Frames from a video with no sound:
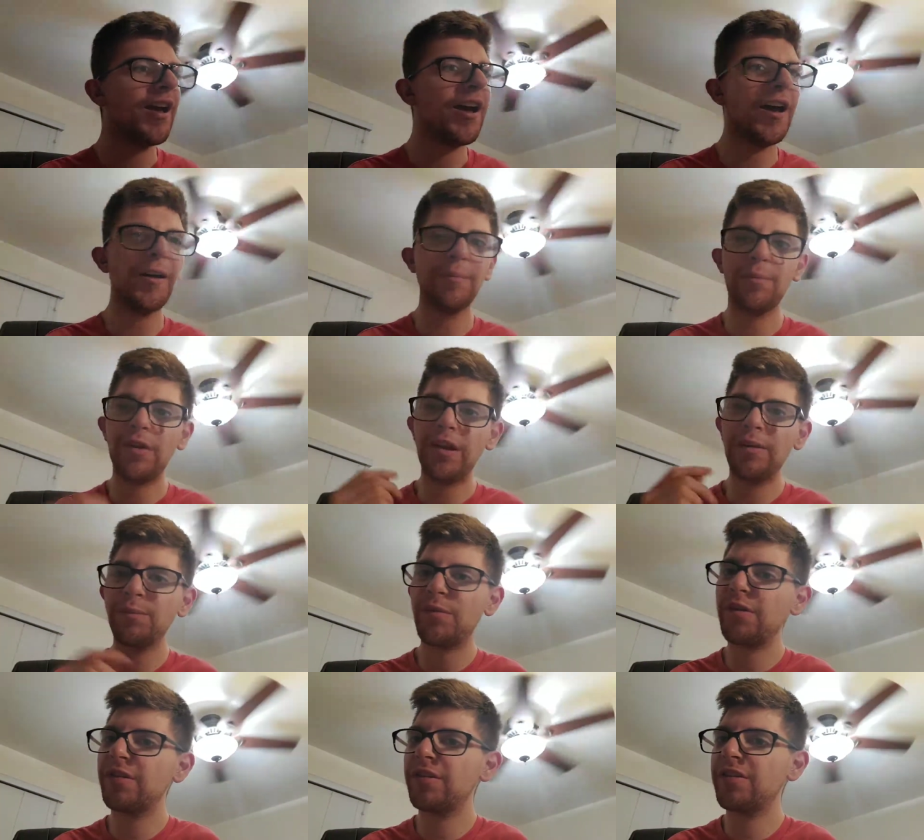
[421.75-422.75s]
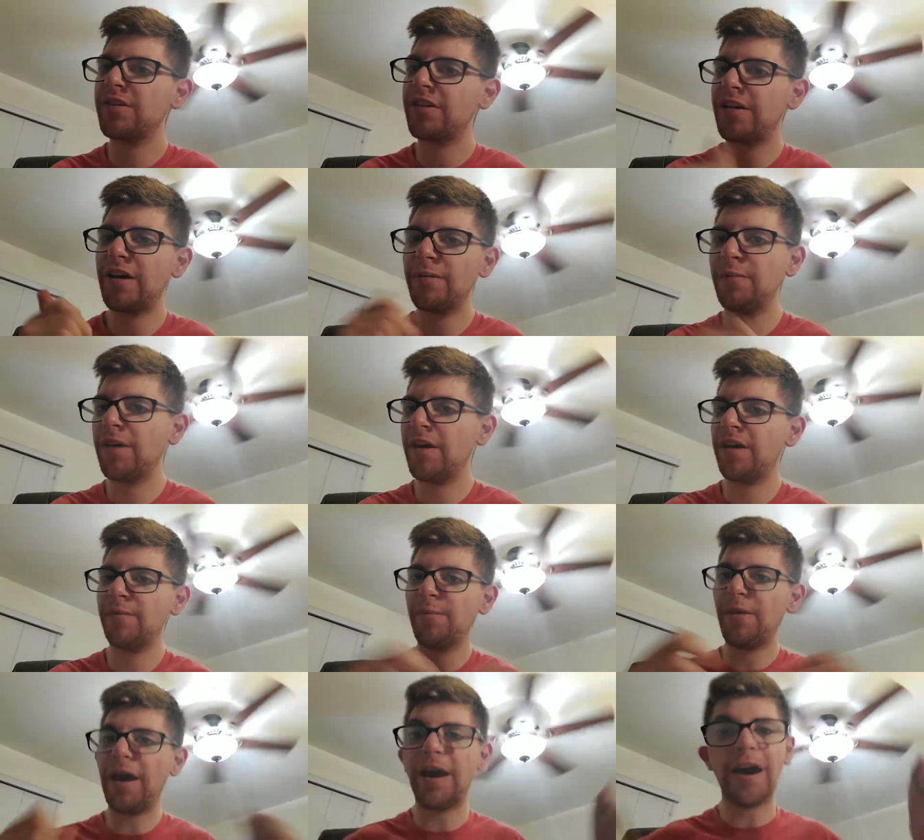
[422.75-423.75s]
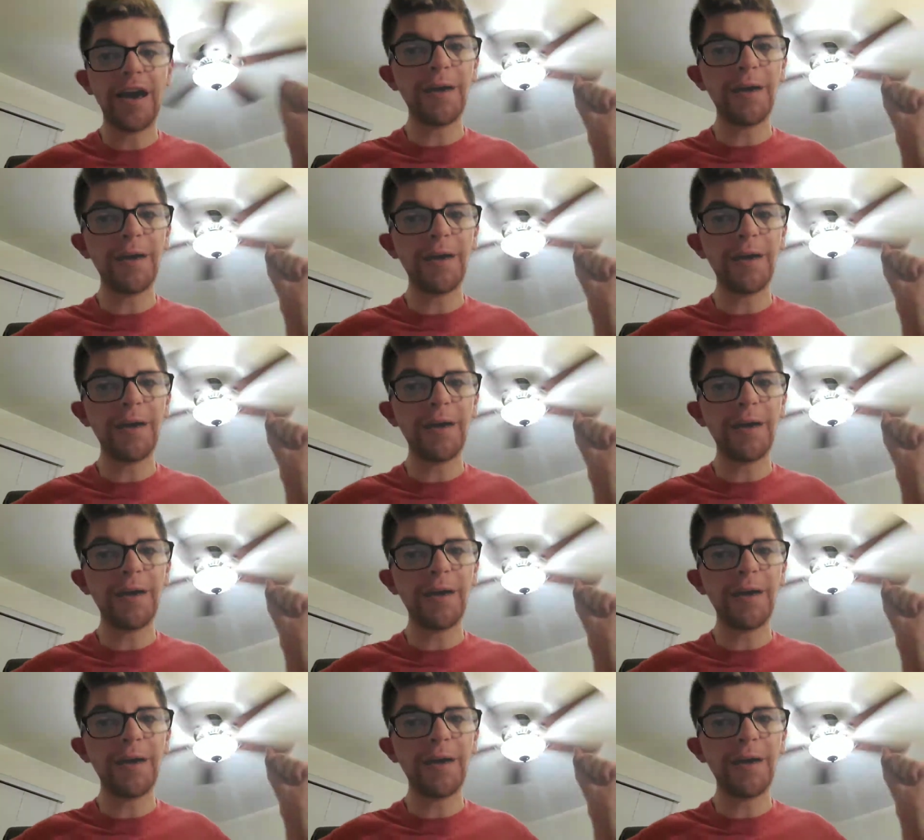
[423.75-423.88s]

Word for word: Um, blimp is coming back,